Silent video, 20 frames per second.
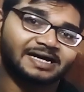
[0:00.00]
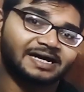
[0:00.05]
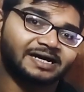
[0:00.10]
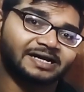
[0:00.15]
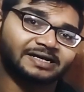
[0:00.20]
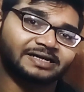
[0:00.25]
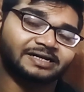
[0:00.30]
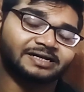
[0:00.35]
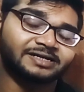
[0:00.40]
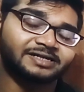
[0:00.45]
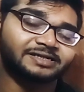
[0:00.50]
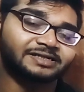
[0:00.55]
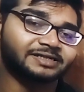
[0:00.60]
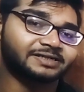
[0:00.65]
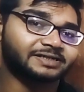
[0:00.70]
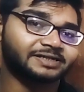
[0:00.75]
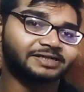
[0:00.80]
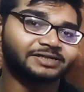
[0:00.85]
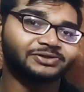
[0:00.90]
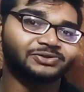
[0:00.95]
are
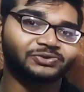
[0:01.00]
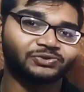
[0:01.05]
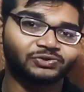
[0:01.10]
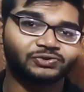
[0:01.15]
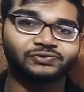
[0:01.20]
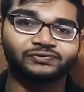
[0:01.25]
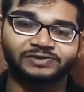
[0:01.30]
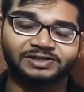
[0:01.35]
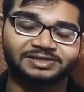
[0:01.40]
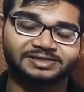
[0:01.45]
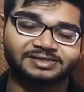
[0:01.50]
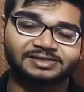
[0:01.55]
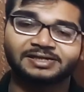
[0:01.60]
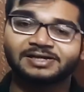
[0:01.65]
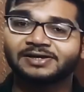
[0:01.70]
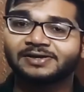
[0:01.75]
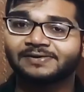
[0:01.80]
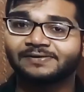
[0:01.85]
conducted in two ways.